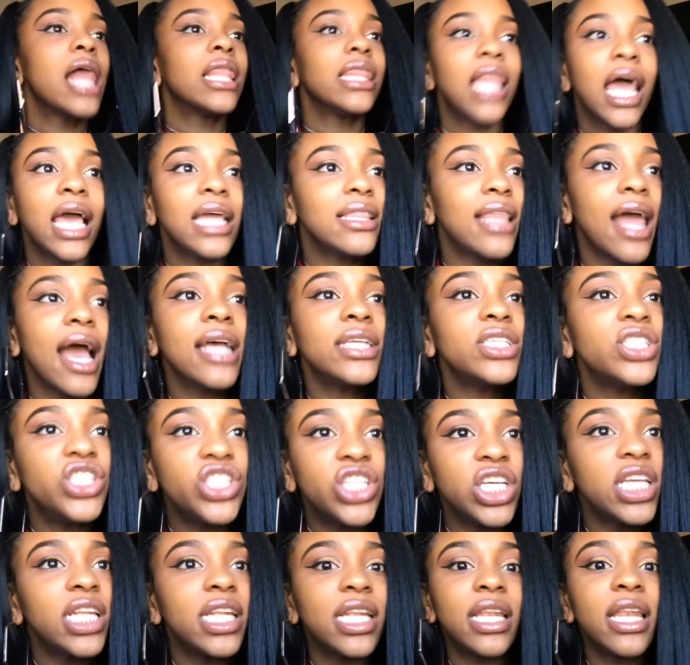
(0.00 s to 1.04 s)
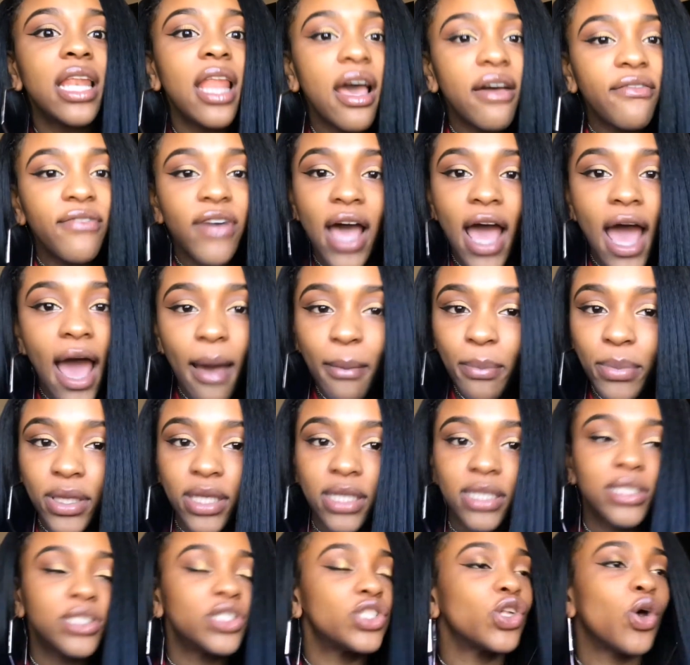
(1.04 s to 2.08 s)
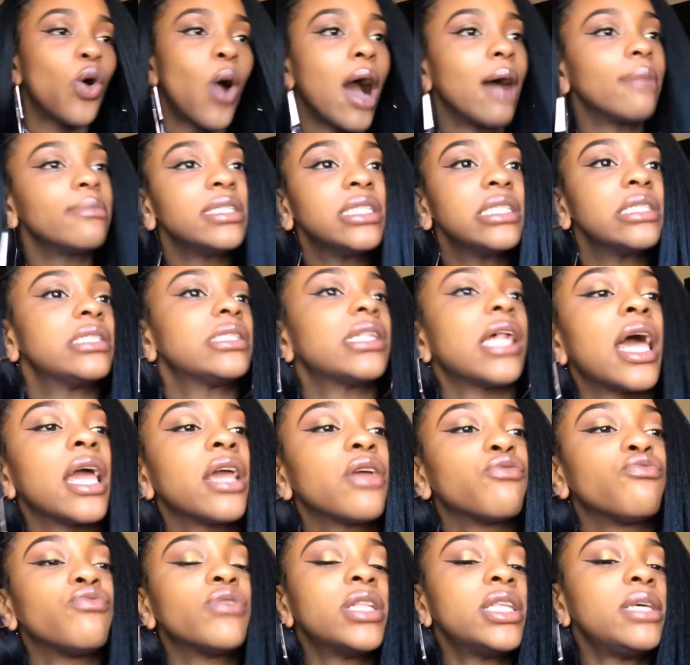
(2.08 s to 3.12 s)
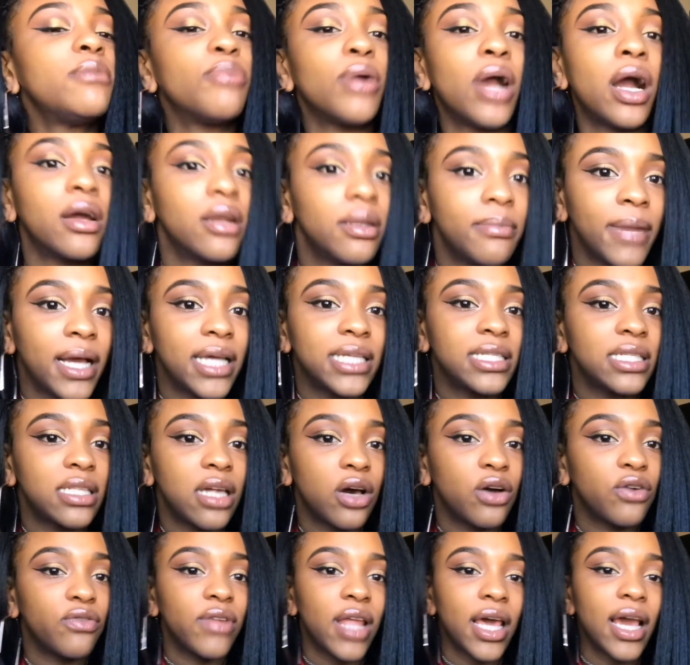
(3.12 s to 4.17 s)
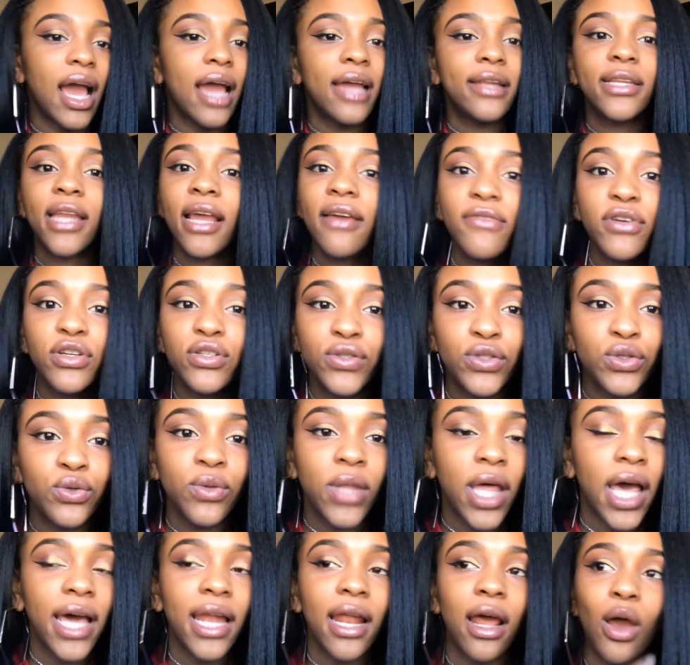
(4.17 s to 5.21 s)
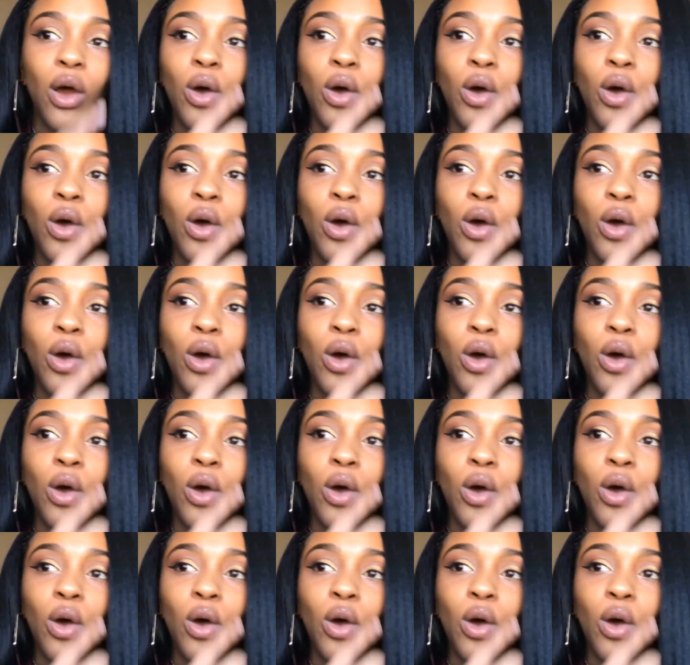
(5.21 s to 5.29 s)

Like, that shit never happens. So I'm just like really proud of myself. Like, I never do that.